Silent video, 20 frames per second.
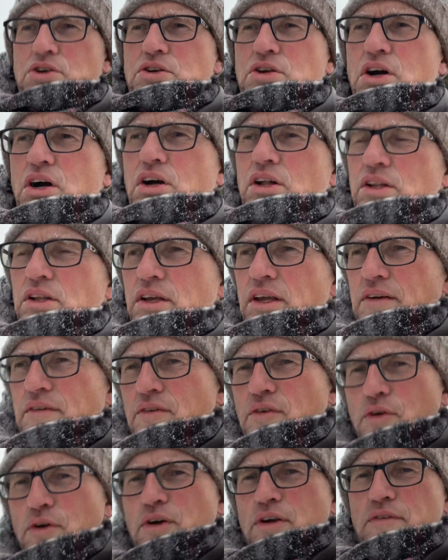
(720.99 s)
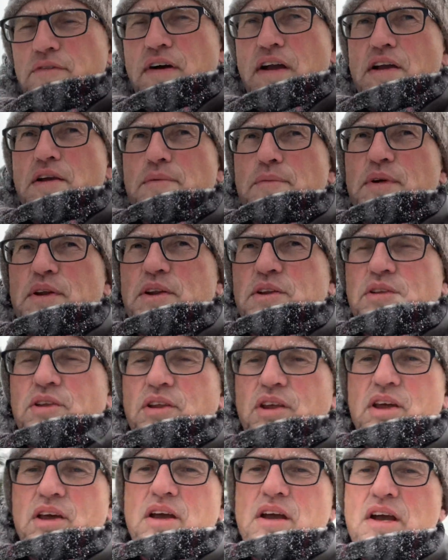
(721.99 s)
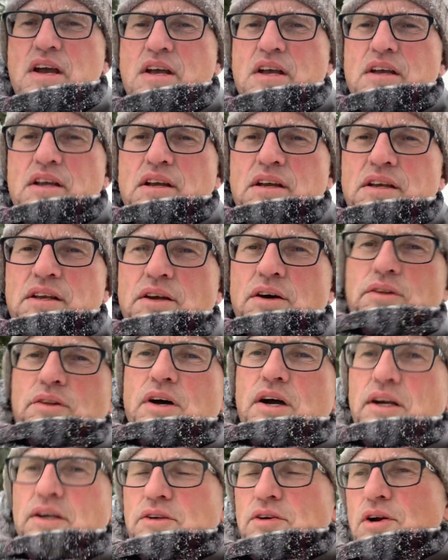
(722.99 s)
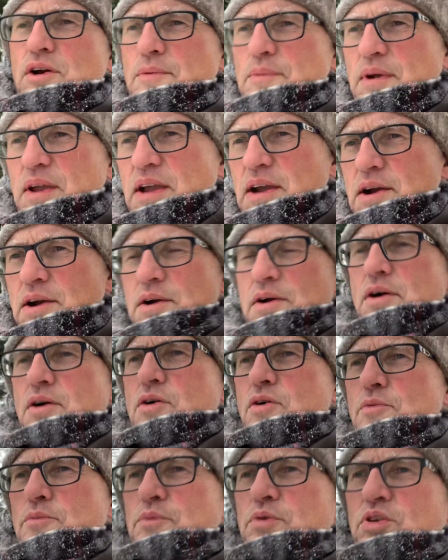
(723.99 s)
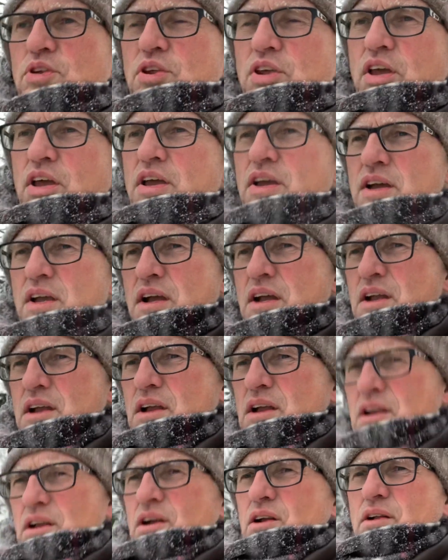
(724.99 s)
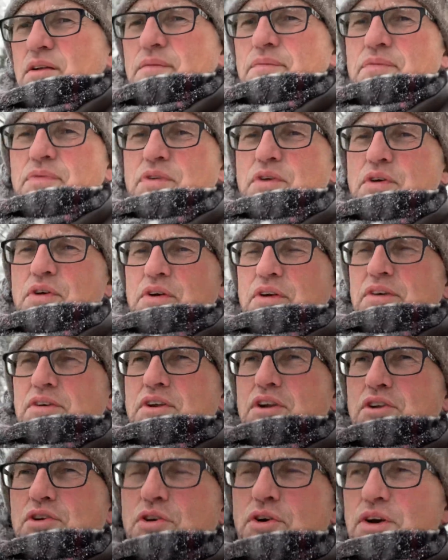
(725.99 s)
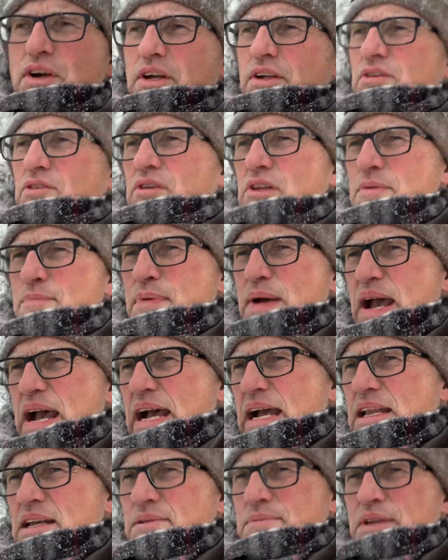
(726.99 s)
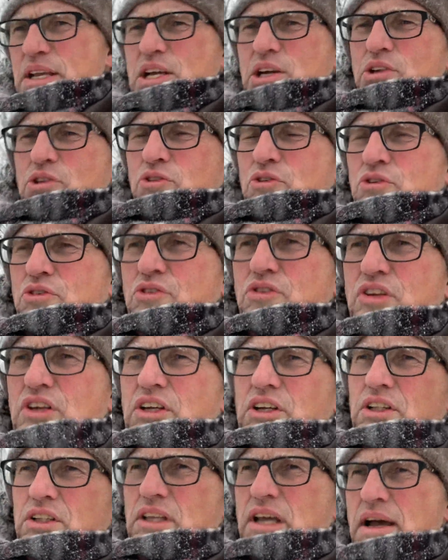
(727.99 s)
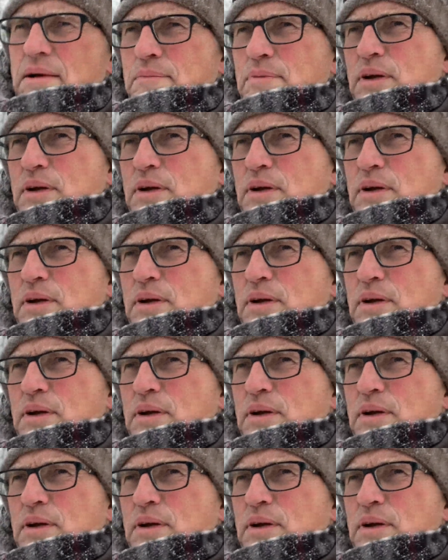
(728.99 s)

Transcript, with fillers: to all indoor environments. You know, long-term care homes, they're notoriously bad because they're sealed up